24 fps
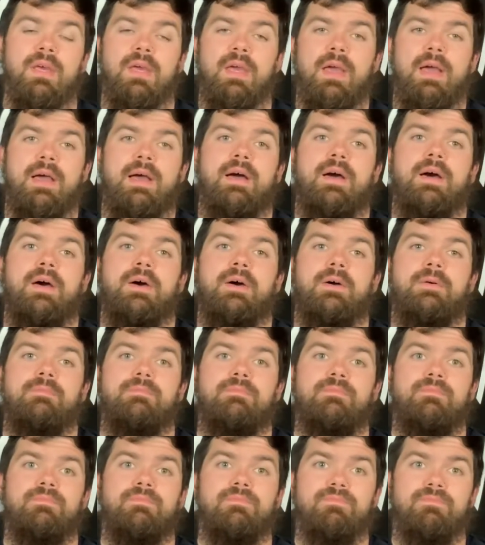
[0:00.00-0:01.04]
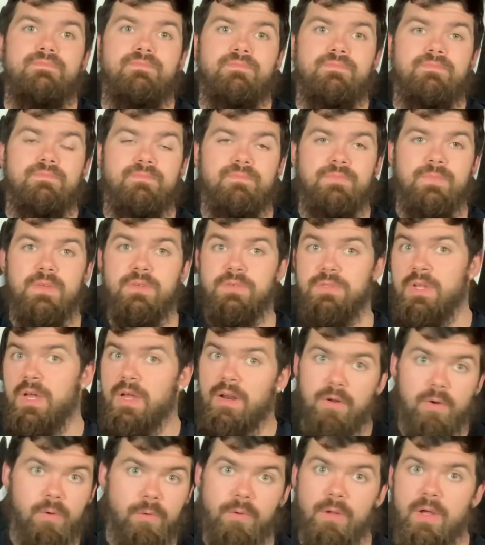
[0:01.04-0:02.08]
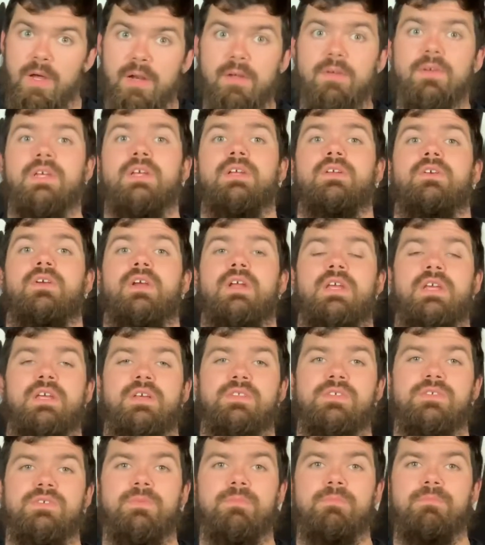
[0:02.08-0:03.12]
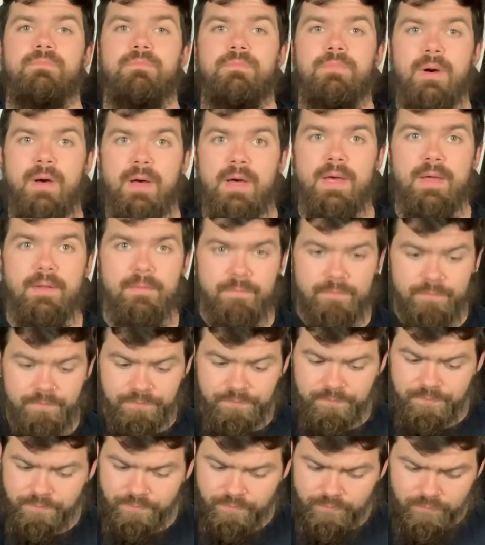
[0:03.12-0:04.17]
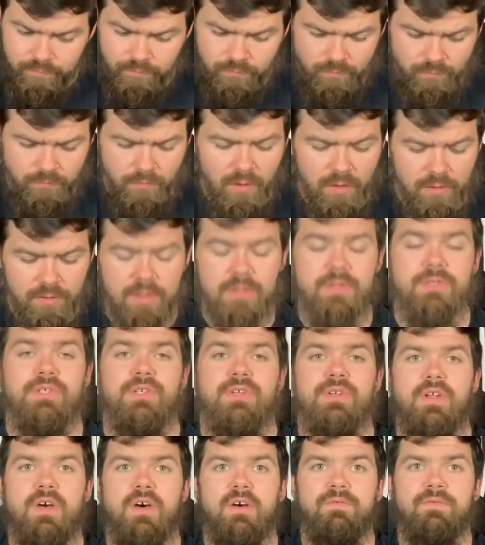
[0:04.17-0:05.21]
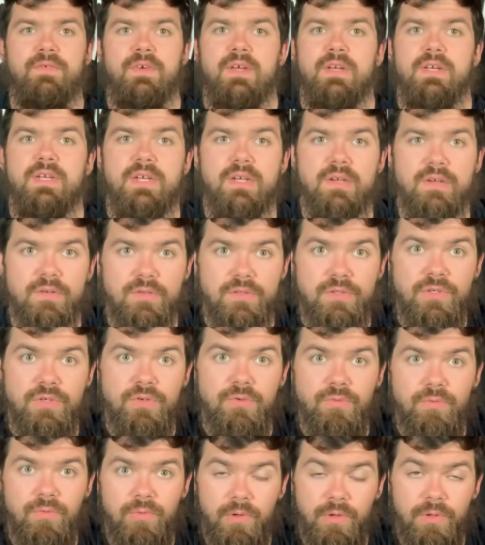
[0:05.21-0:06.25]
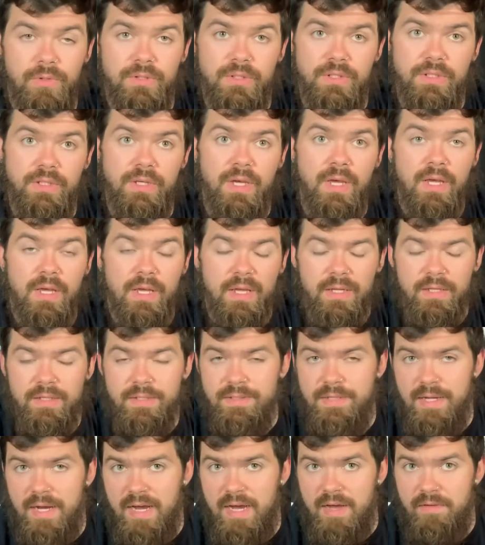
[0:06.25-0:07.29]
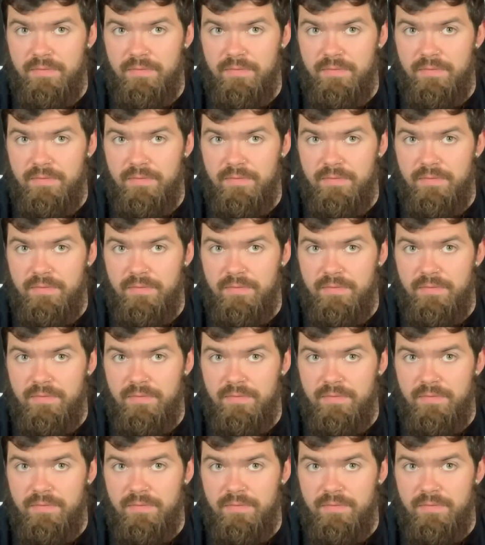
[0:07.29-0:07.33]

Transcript: Um, there's not a whole lot of ingredients, but there's enough in here to really dive